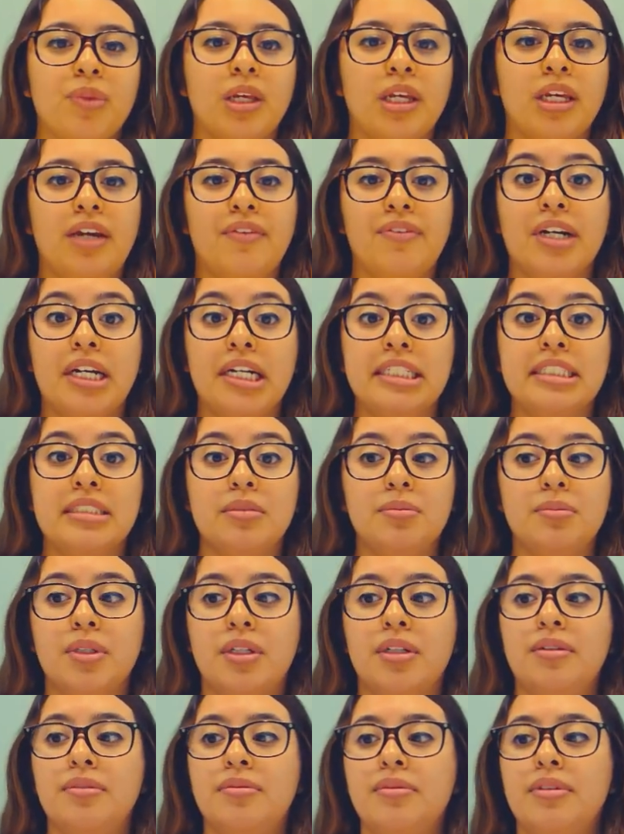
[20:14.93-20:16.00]
You have a
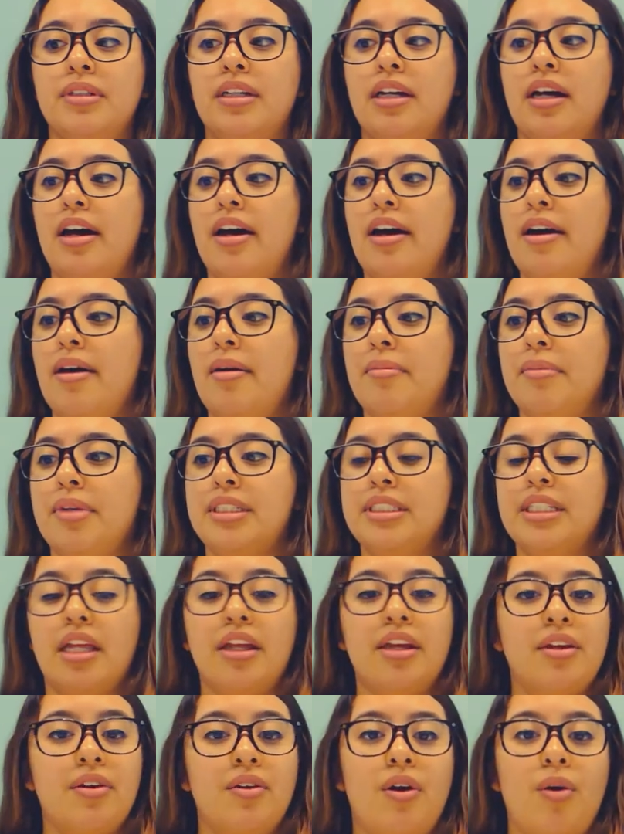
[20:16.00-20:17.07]
customer, they're
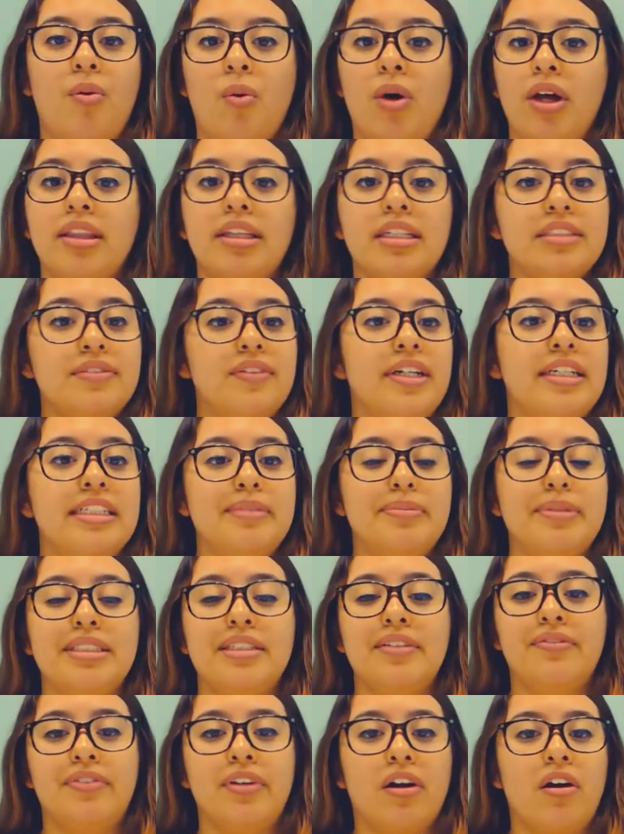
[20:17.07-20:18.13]
telling you, I want this very
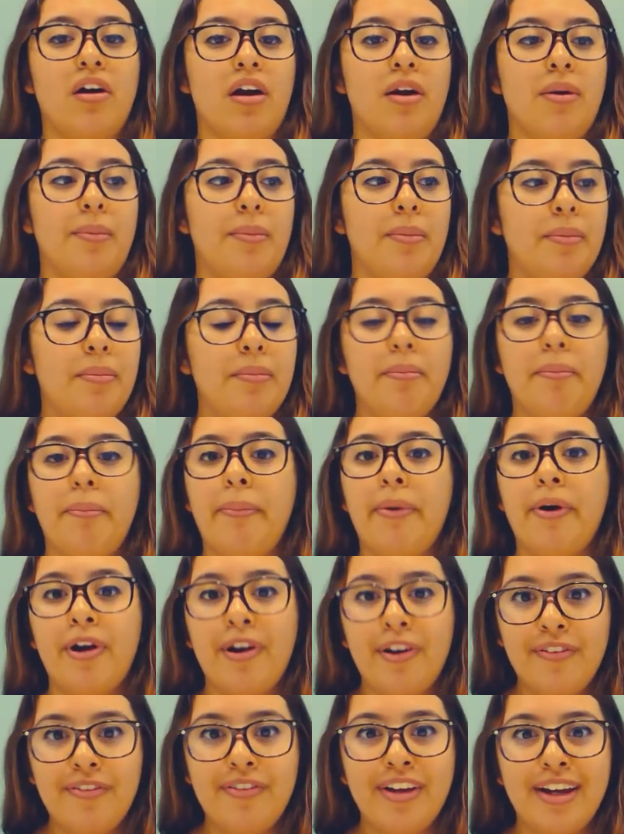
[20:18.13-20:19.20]
specific car.
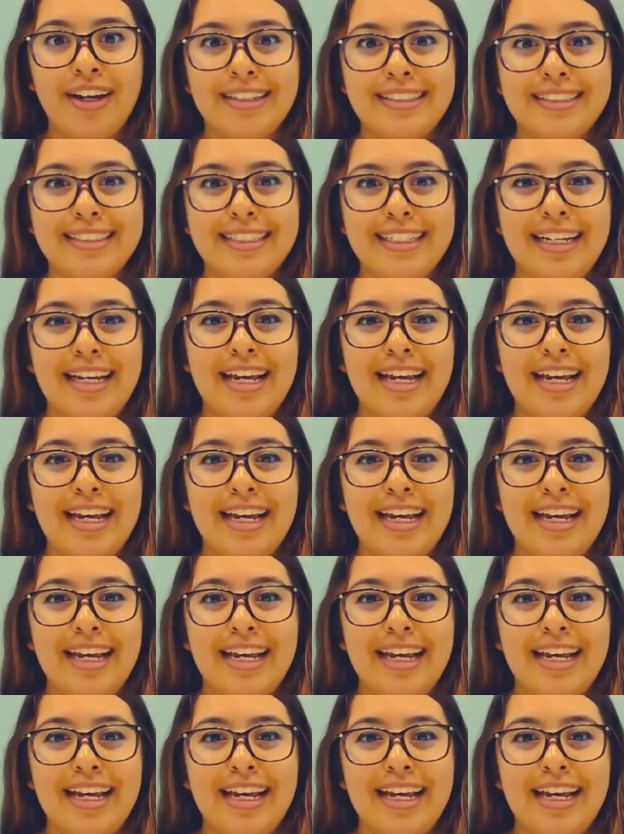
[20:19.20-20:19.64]
Perfect.